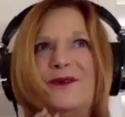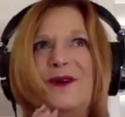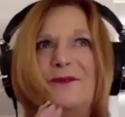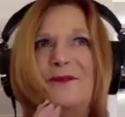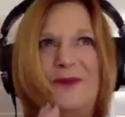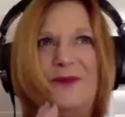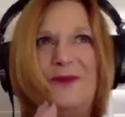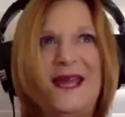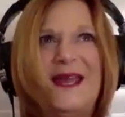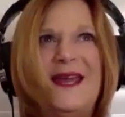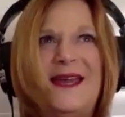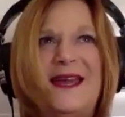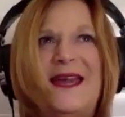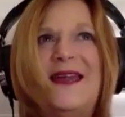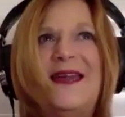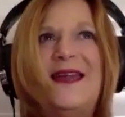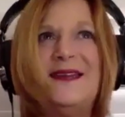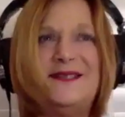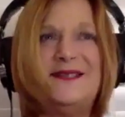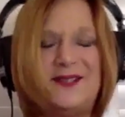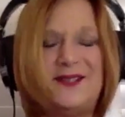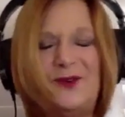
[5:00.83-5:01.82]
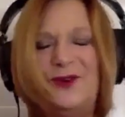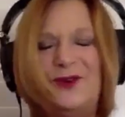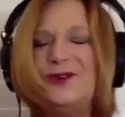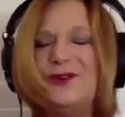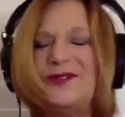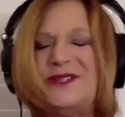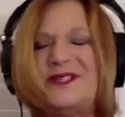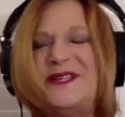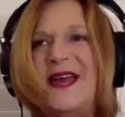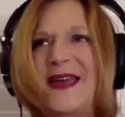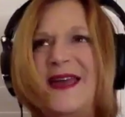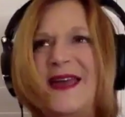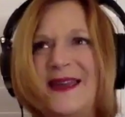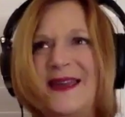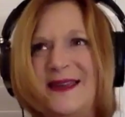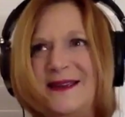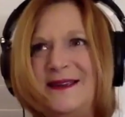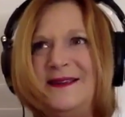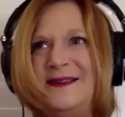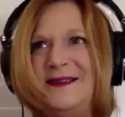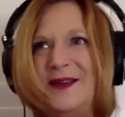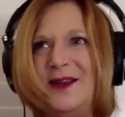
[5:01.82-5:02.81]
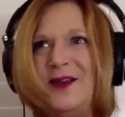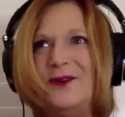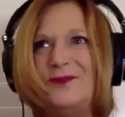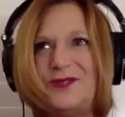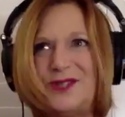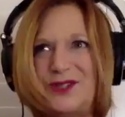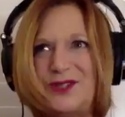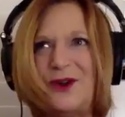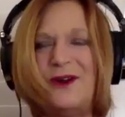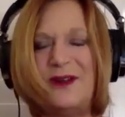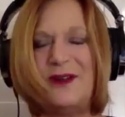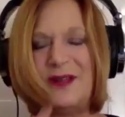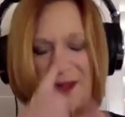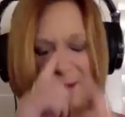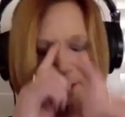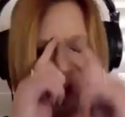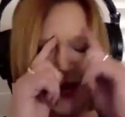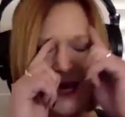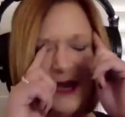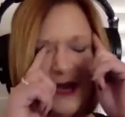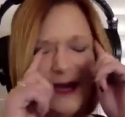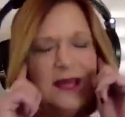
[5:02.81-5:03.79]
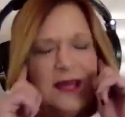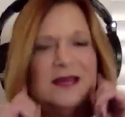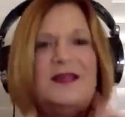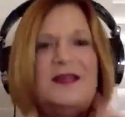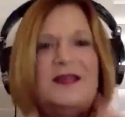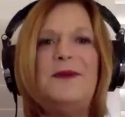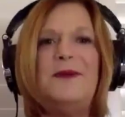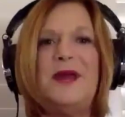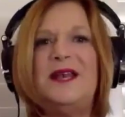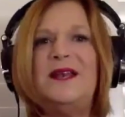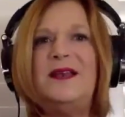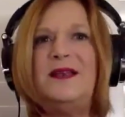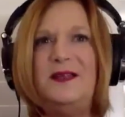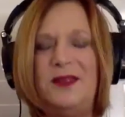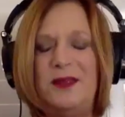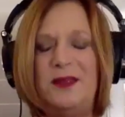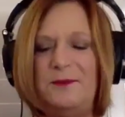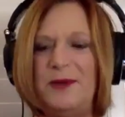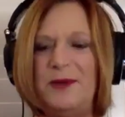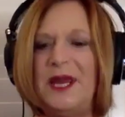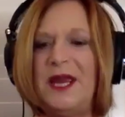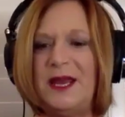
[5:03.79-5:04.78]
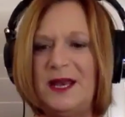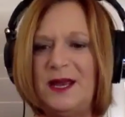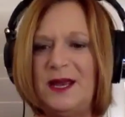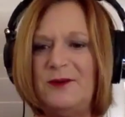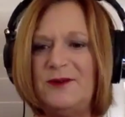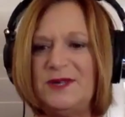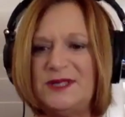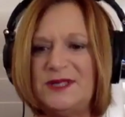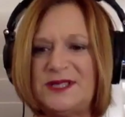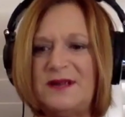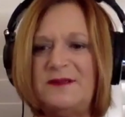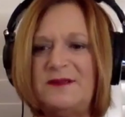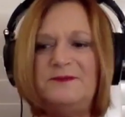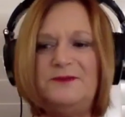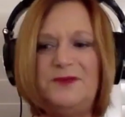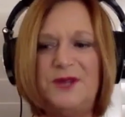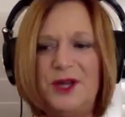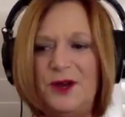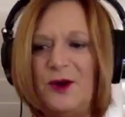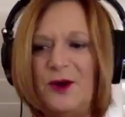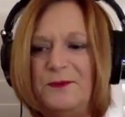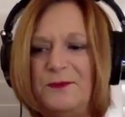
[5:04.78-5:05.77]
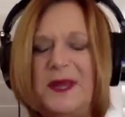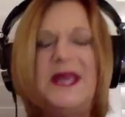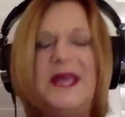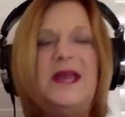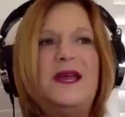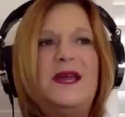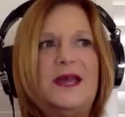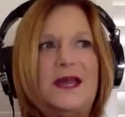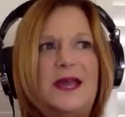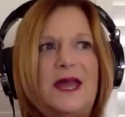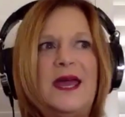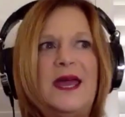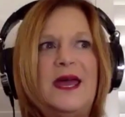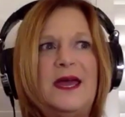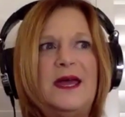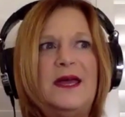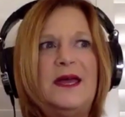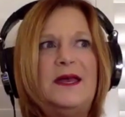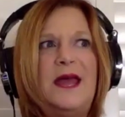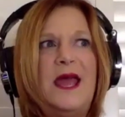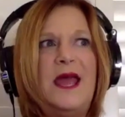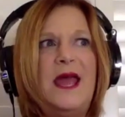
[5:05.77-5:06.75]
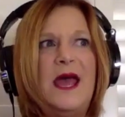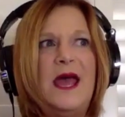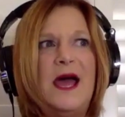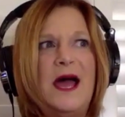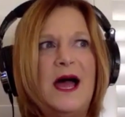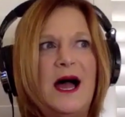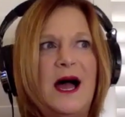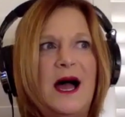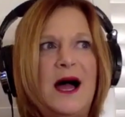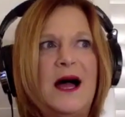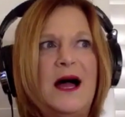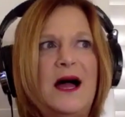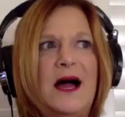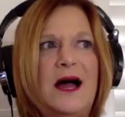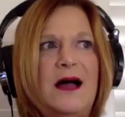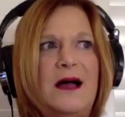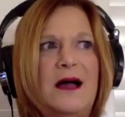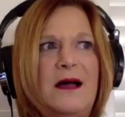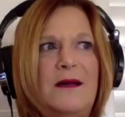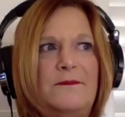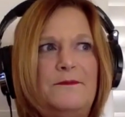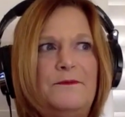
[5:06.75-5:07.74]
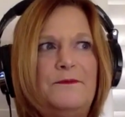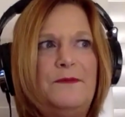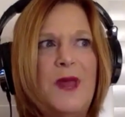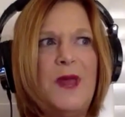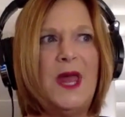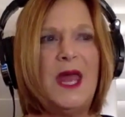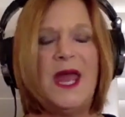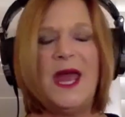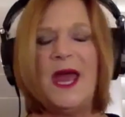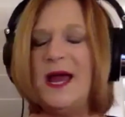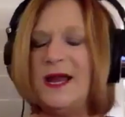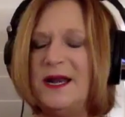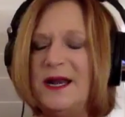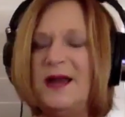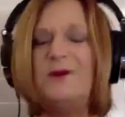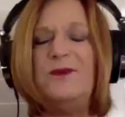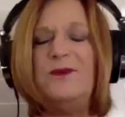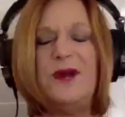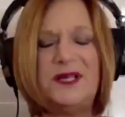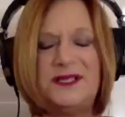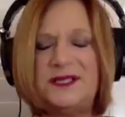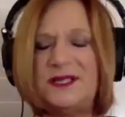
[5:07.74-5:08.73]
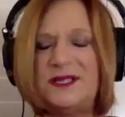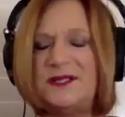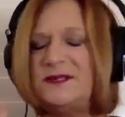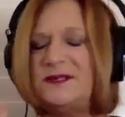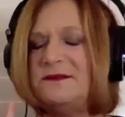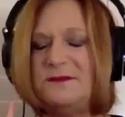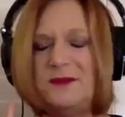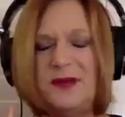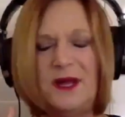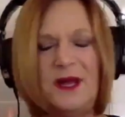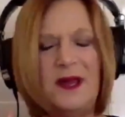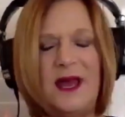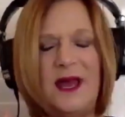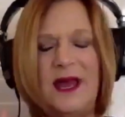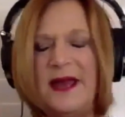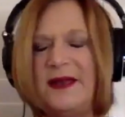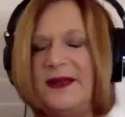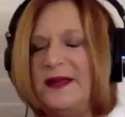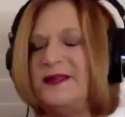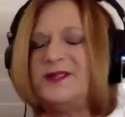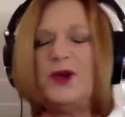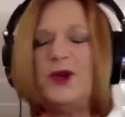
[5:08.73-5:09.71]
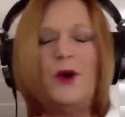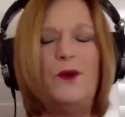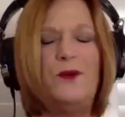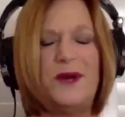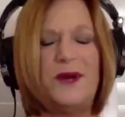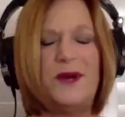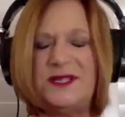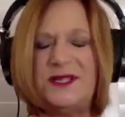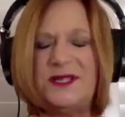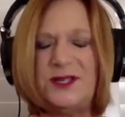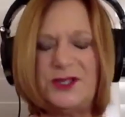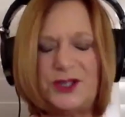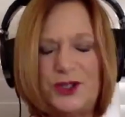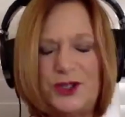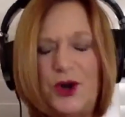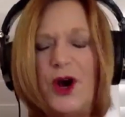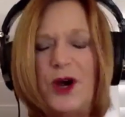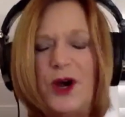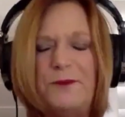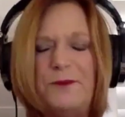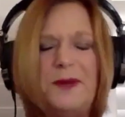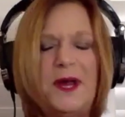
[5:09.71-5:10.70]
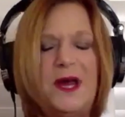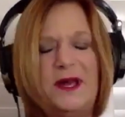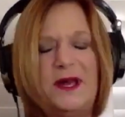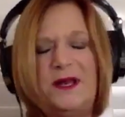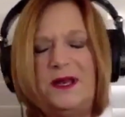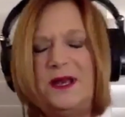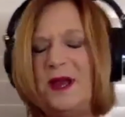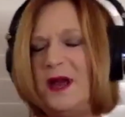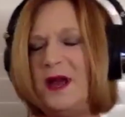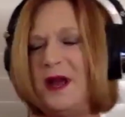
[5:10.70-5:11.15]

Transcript: being a kid. So you're saying, start at the beginning. The beginning was being a kid. And it's always the start, but